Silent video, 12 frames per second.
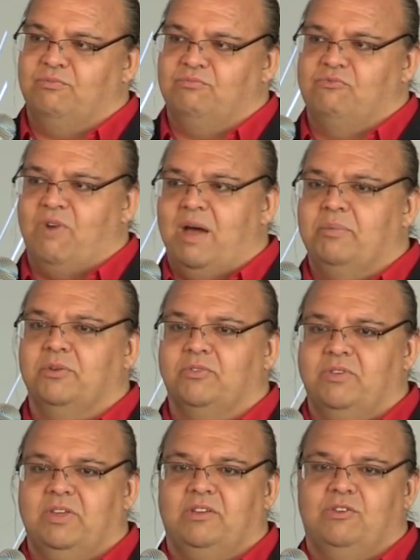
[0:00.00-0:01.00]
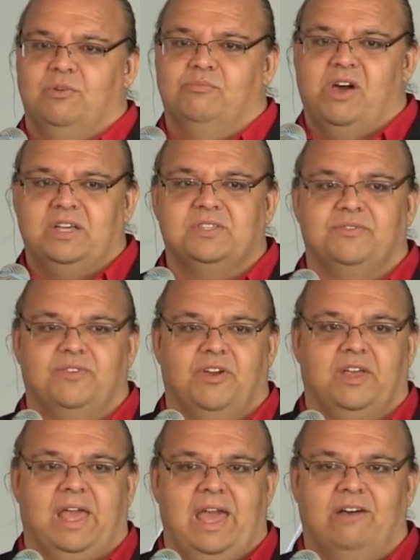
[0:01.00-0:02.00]
rapidly
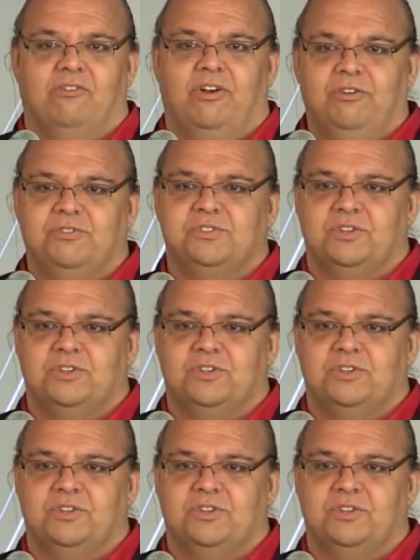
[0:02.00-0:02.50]
complexifying hell on earth